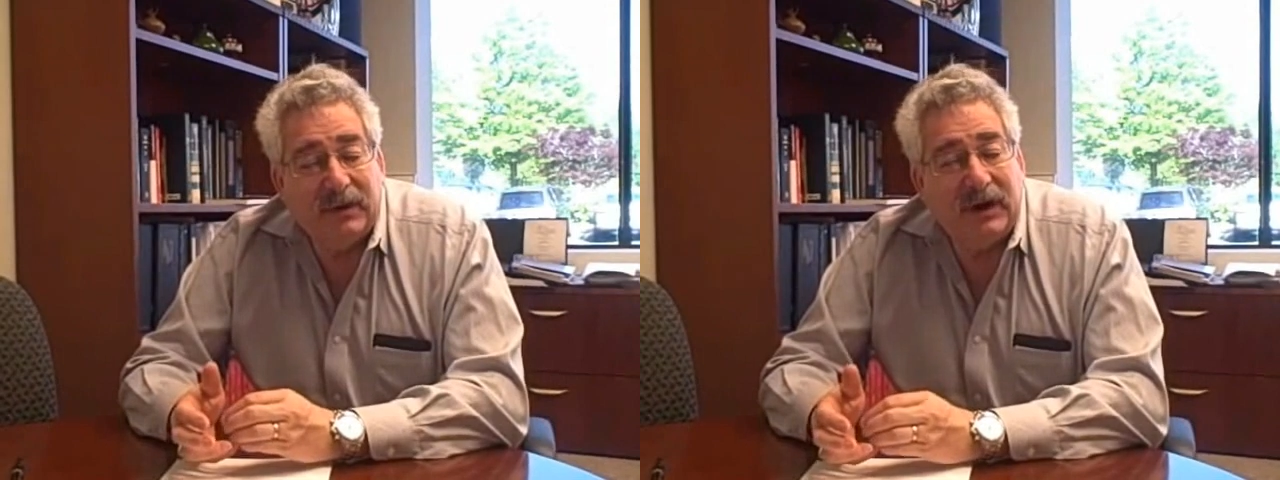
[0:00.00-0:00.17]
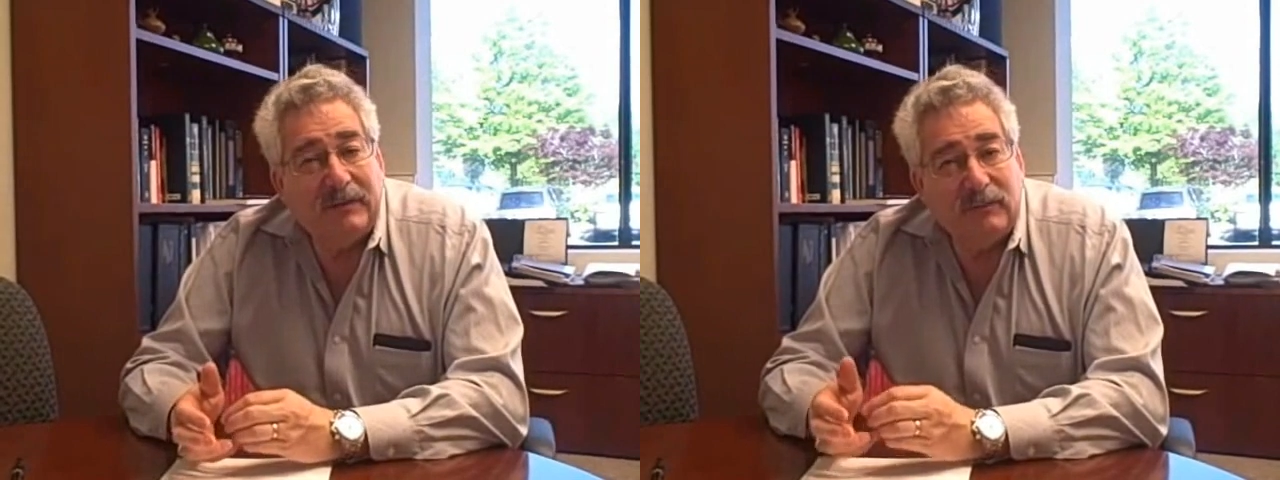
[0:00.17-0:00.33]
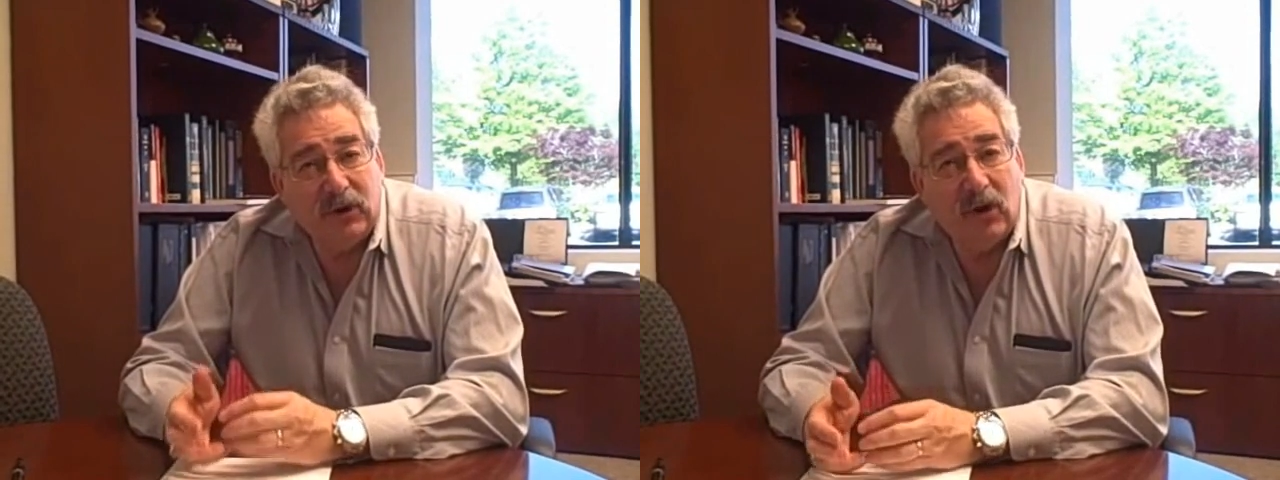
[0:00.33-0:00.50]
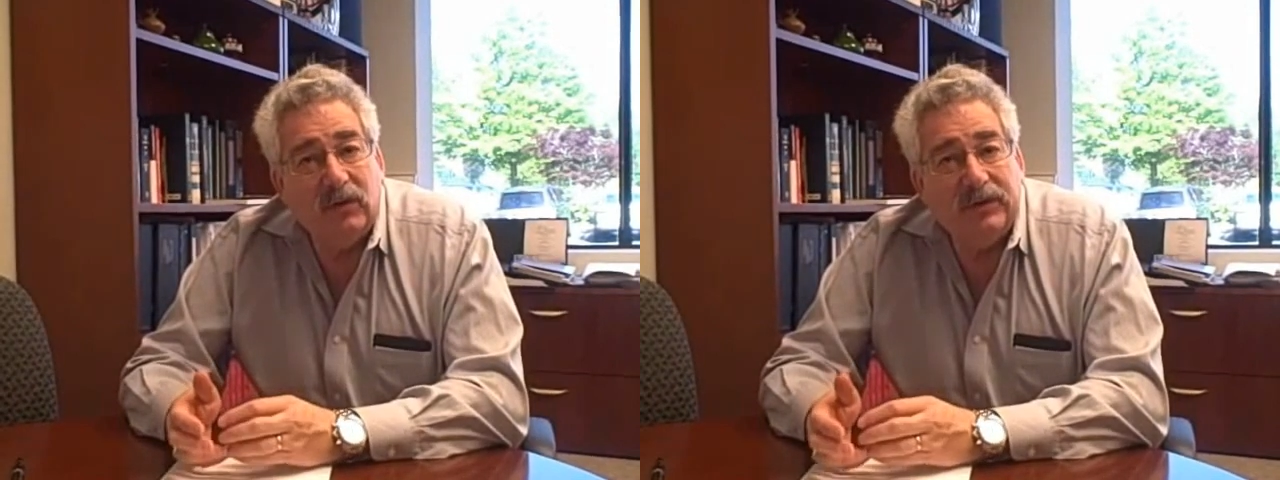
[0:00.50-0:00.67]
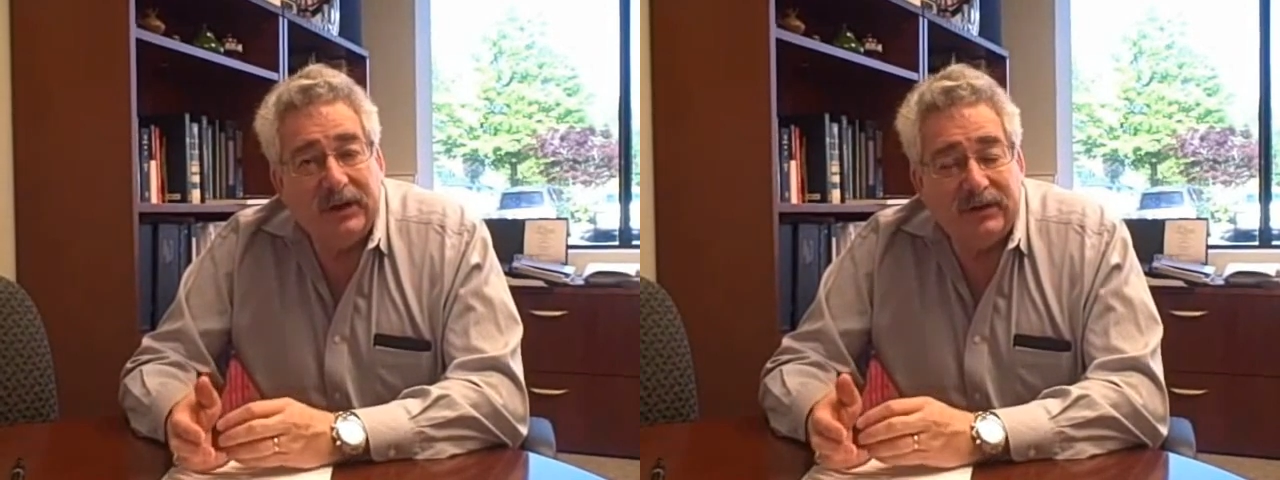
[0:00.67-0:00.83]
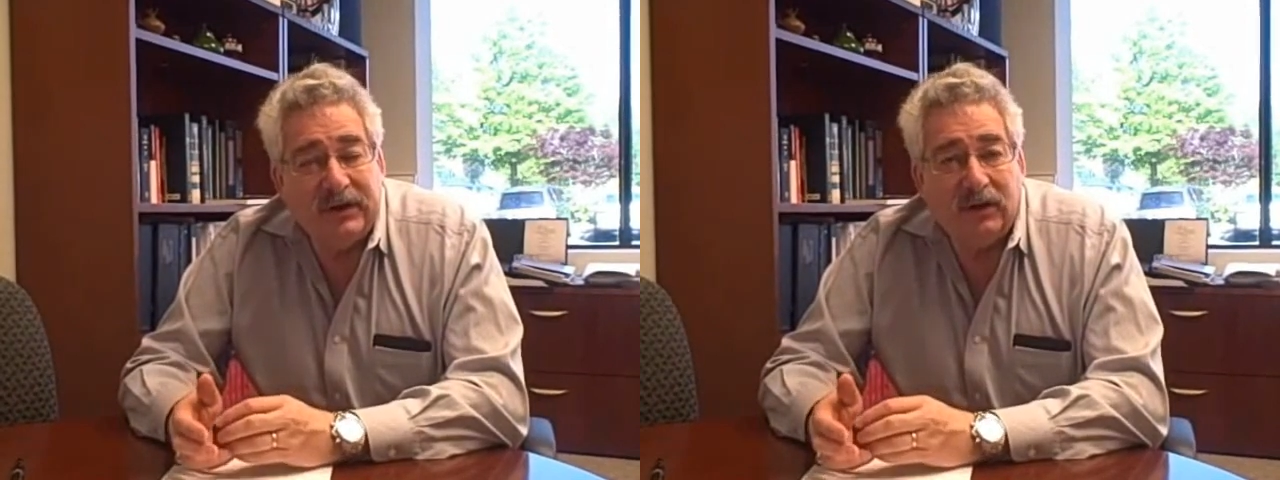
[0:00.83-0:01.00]
but I know
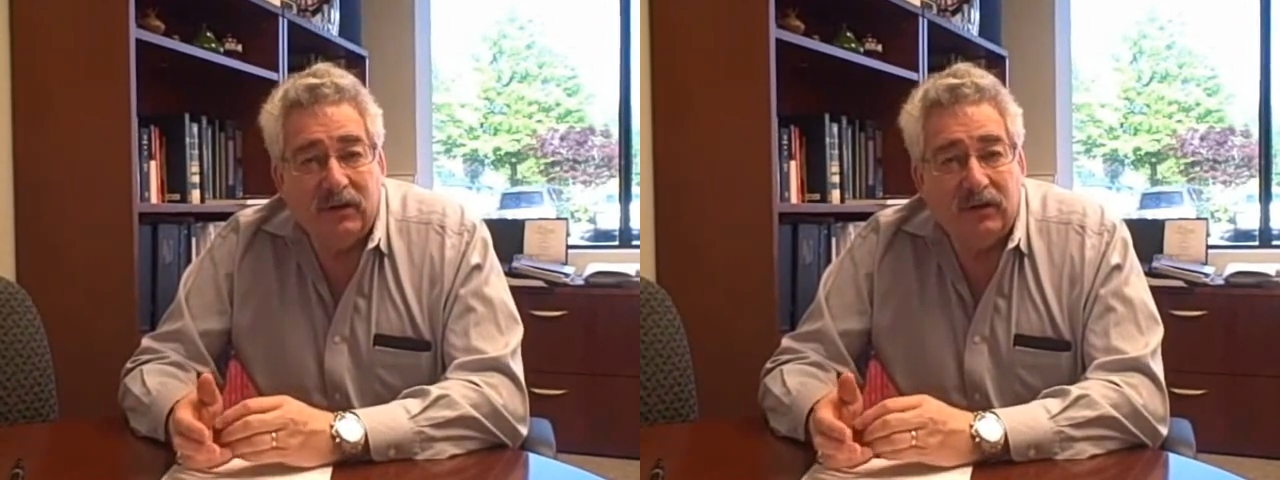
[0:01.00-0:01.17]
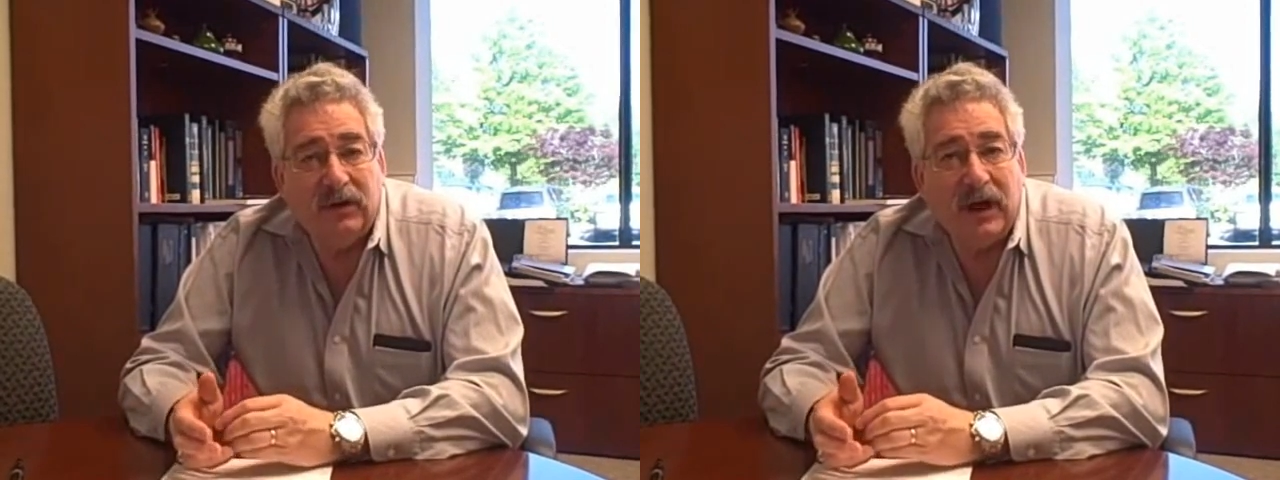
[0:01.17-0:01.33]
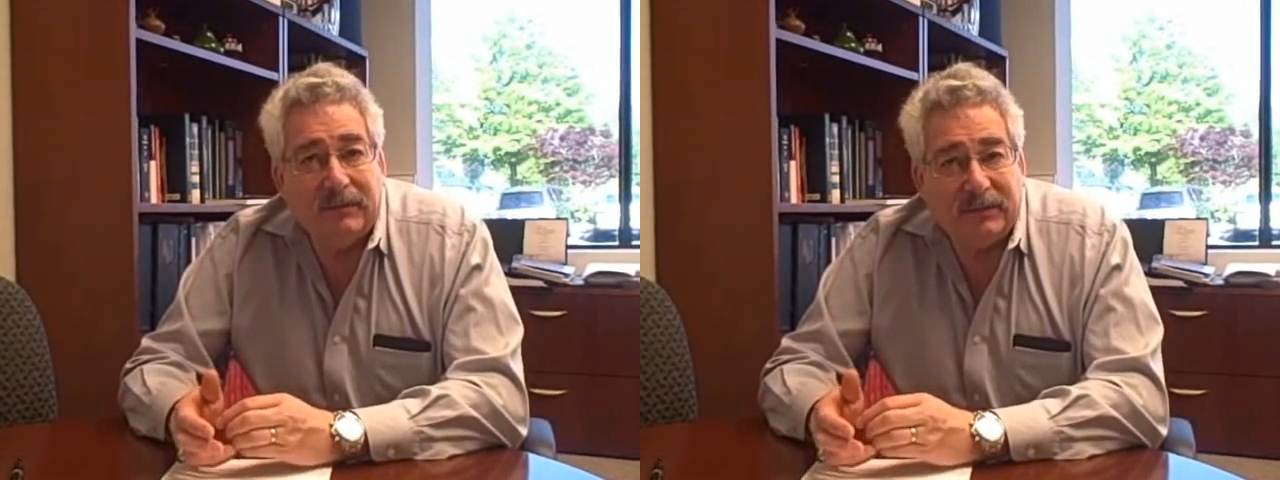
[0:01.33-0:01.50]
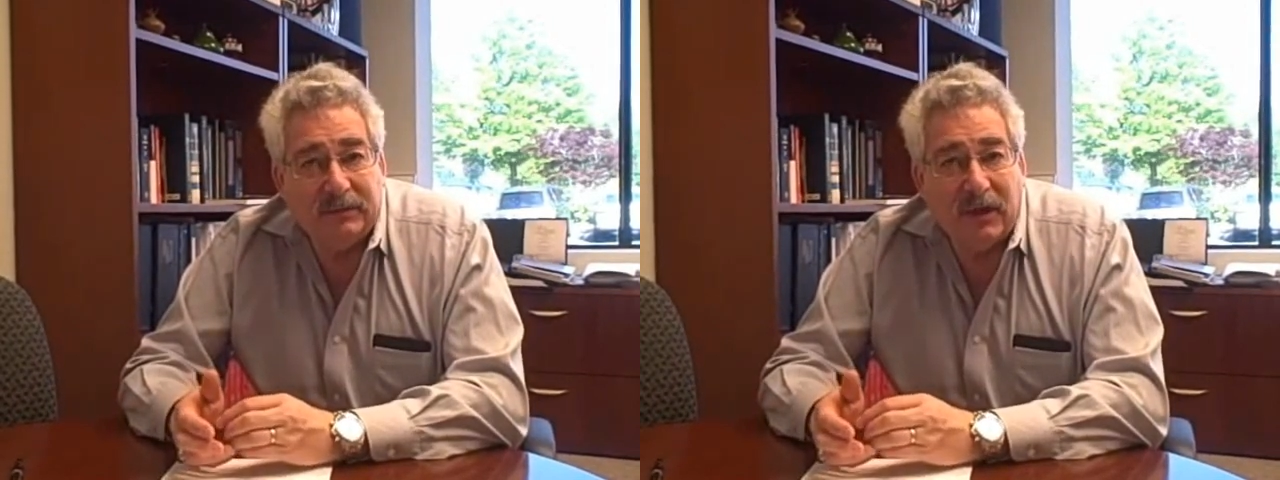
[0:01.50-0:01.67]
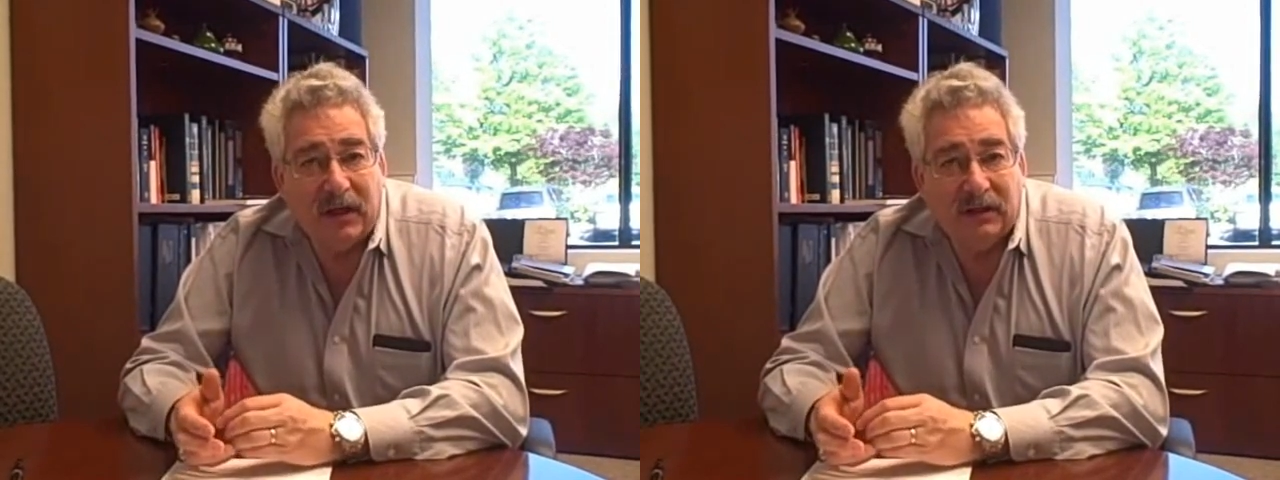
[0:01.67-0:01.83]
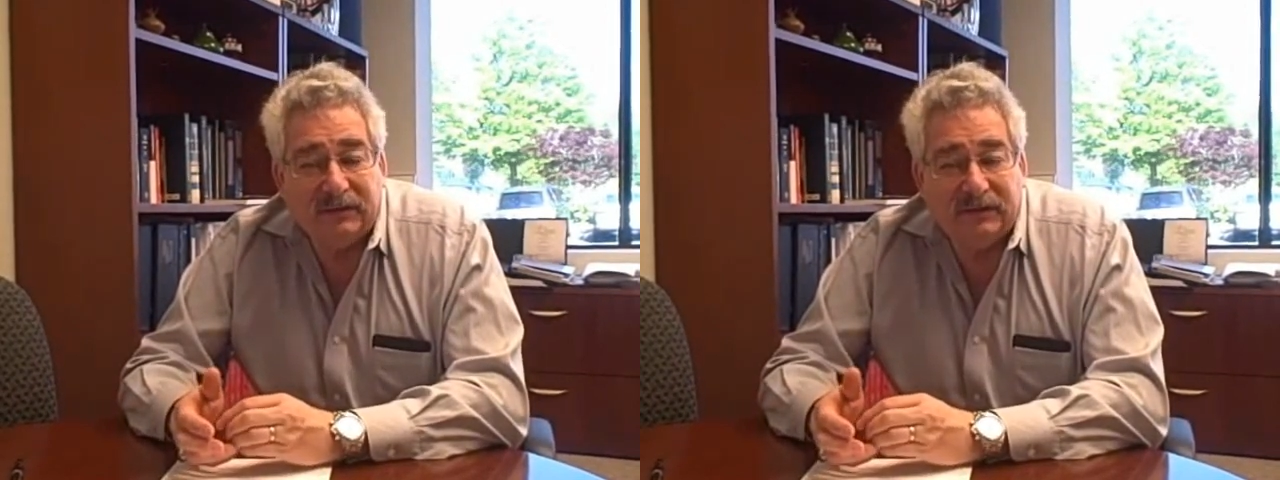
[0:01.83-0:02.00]
that there are good
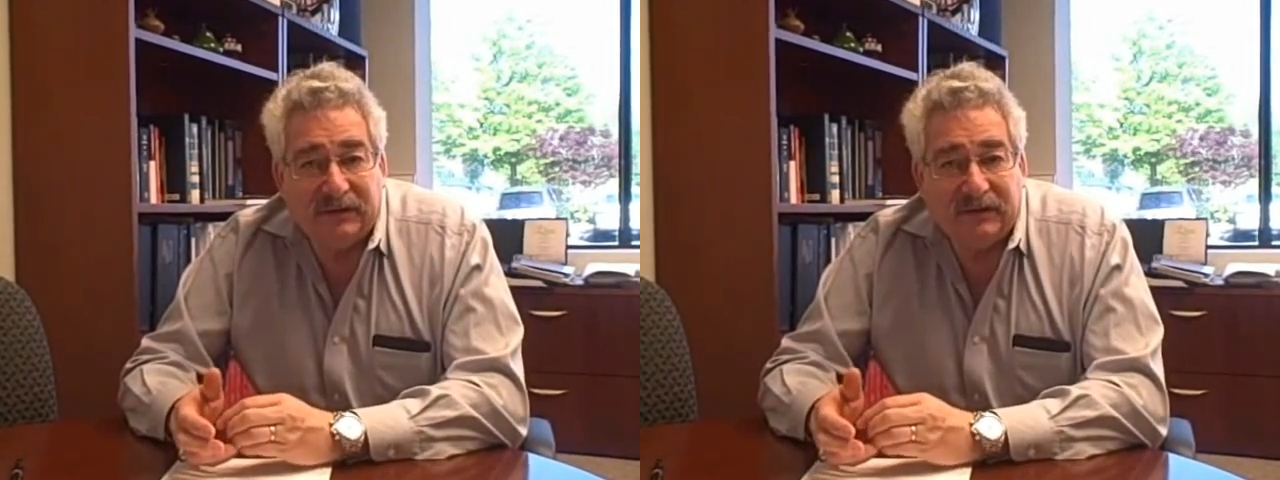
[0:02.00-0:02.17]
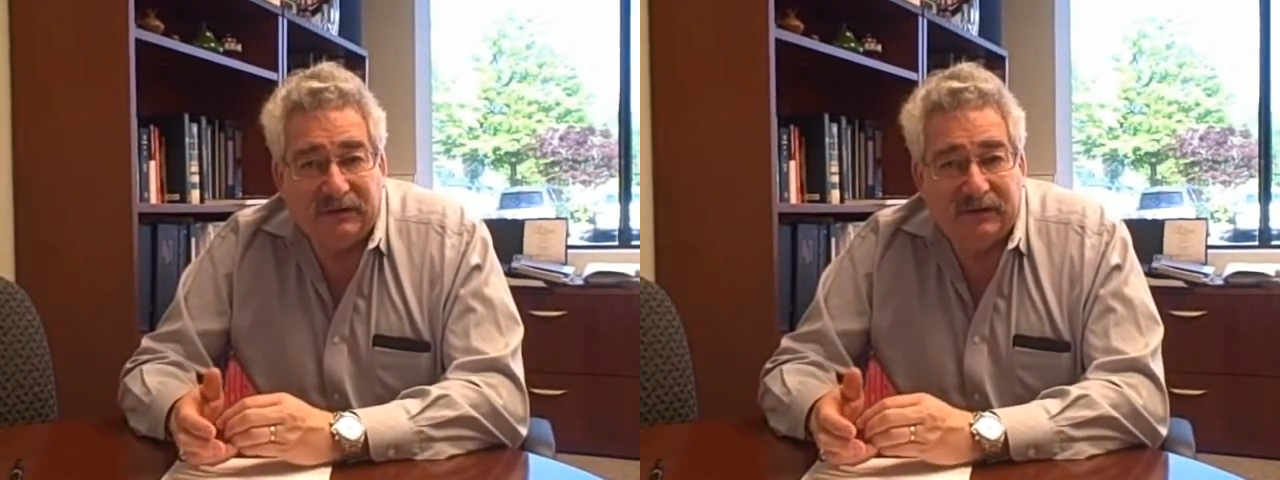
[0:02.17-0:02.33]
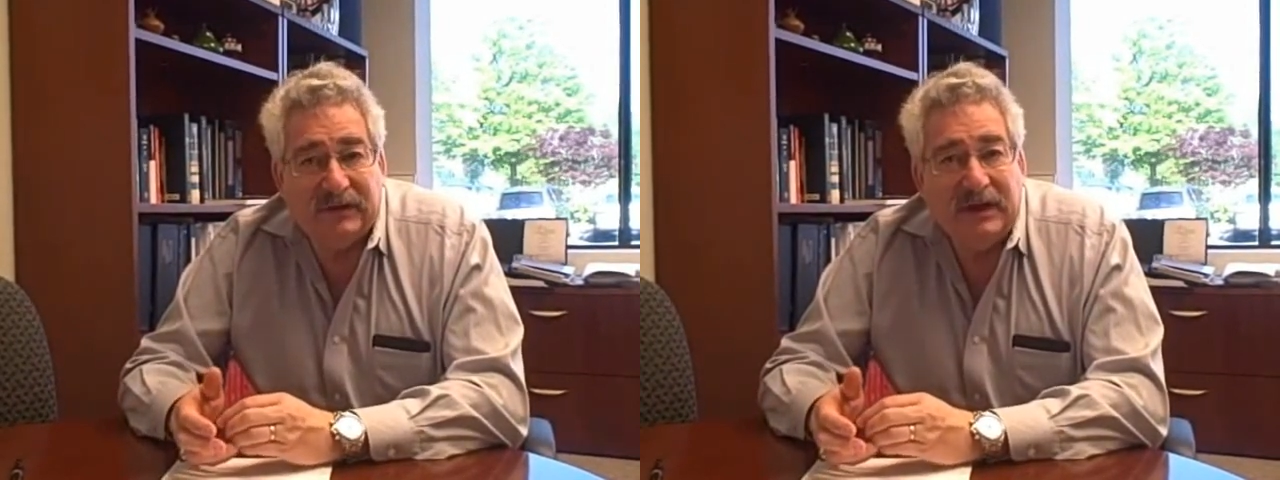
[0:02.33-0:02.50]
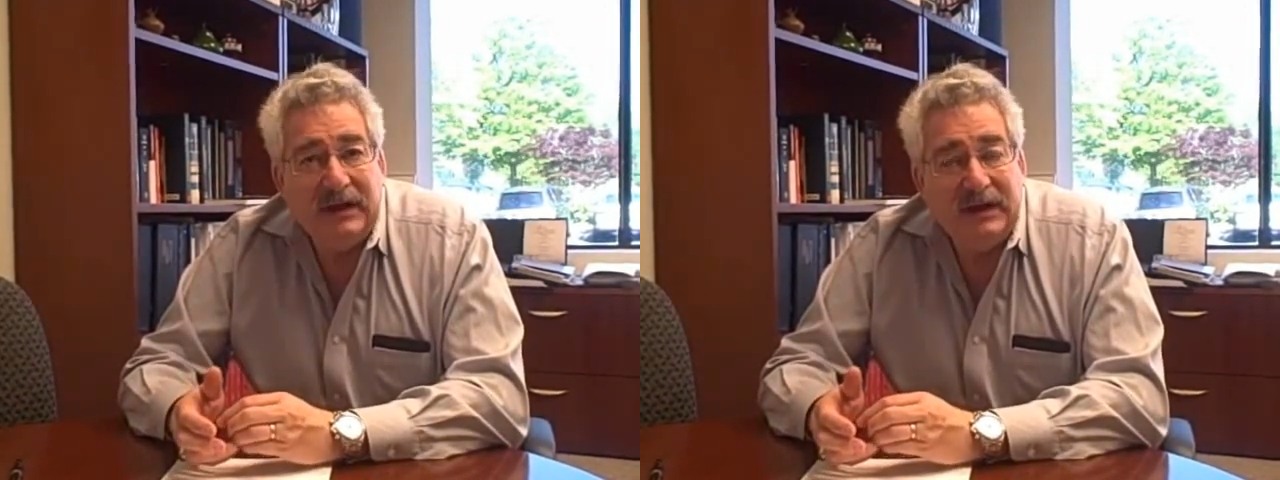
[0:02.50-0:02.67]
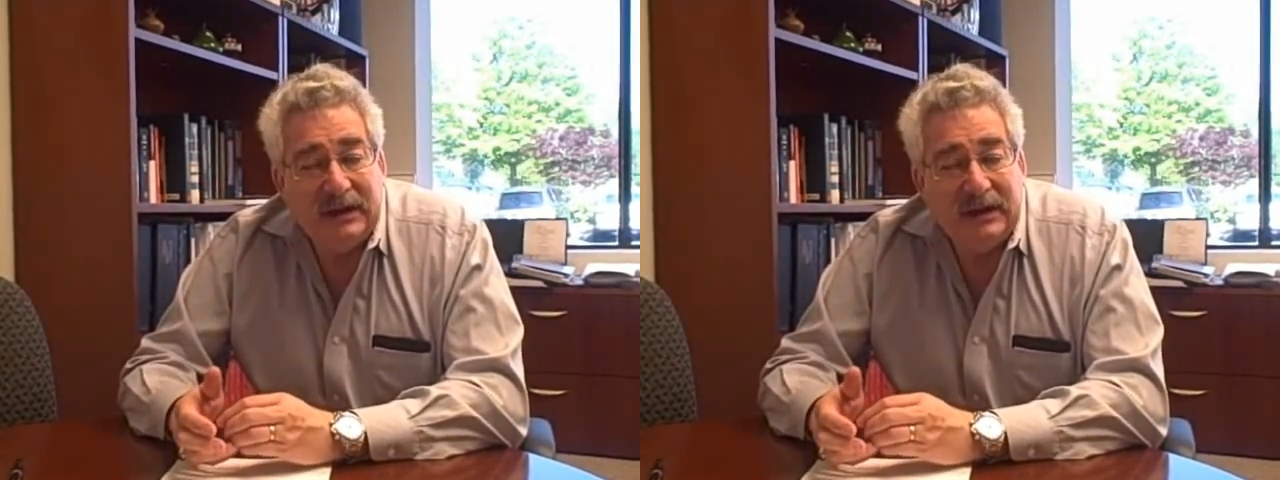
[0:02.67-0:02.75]
ophthalmologists